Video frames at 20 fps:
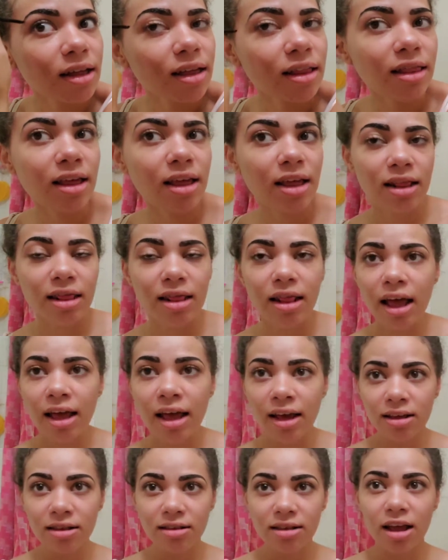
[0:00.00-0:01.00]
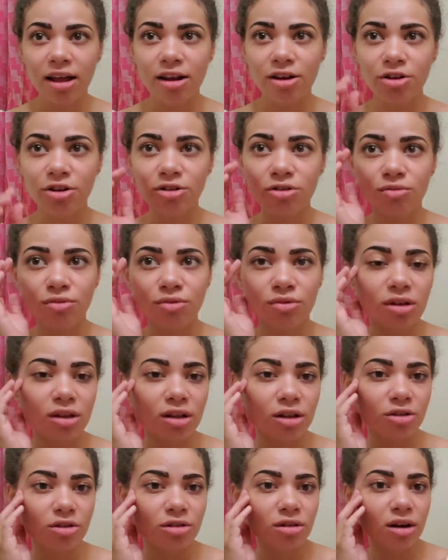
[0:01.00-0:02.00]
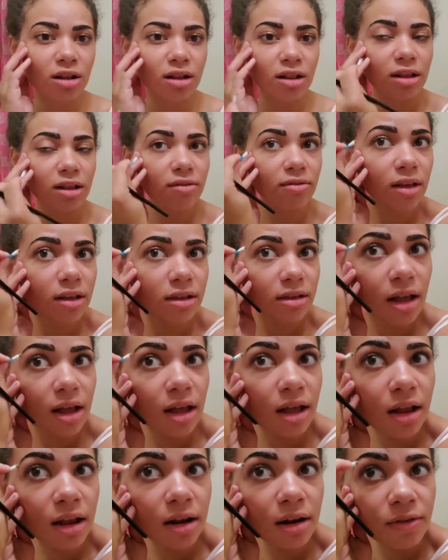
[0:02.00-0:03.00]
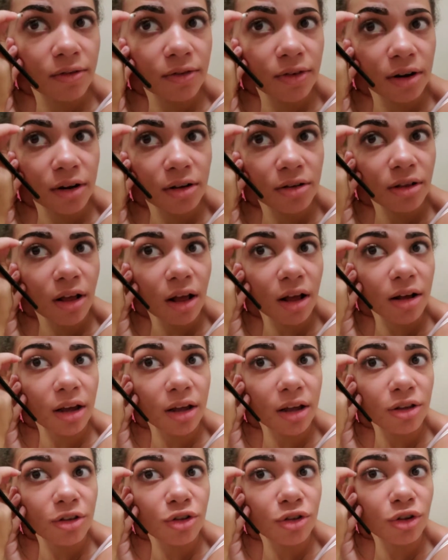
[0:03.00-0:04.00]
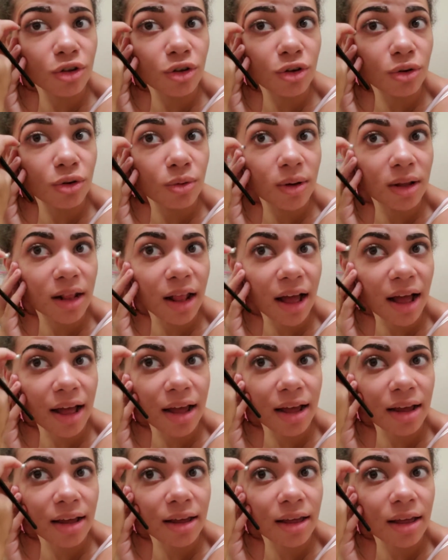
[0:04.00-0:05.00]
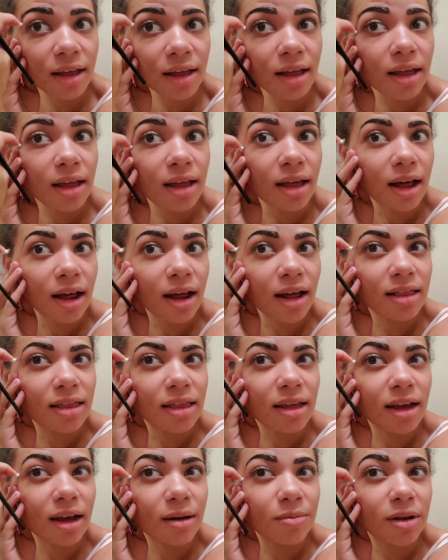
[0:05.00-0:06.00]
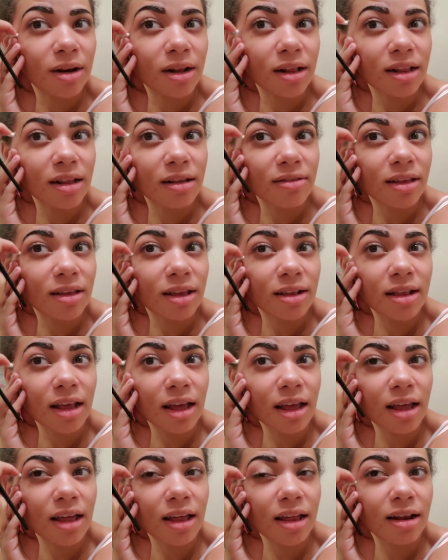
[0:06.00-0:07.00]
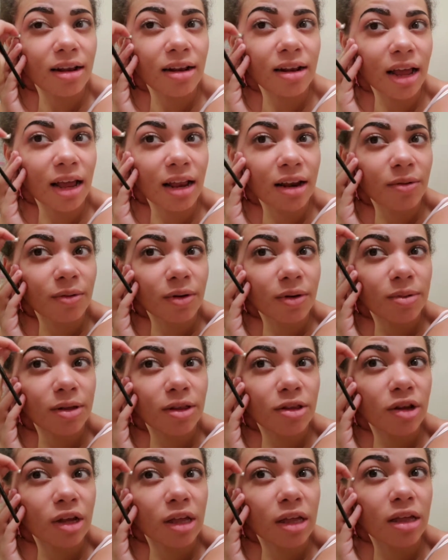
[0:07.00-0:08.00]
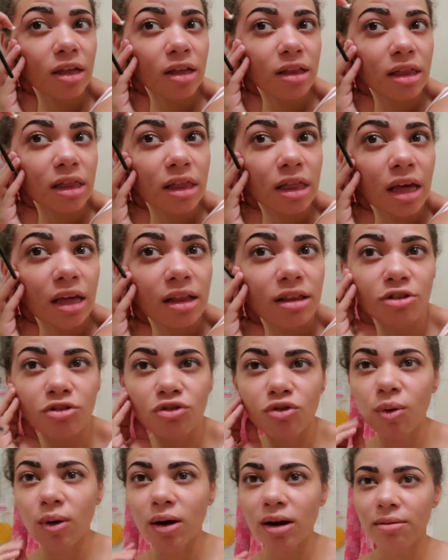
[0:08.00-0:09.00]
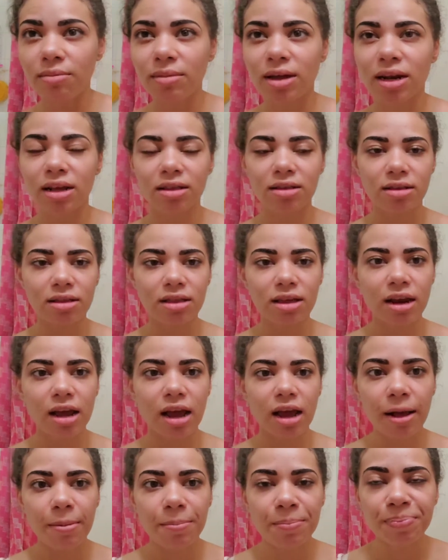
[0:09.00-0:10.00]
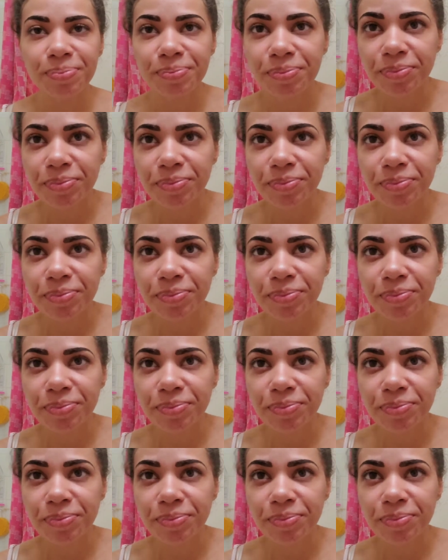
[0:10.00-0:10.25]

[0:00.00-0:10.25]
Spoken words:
And then, like I said, you're really just going to leave this in for as long as you would like. I think I'm going to leave this in anywhere between 10 to 20 minutes today.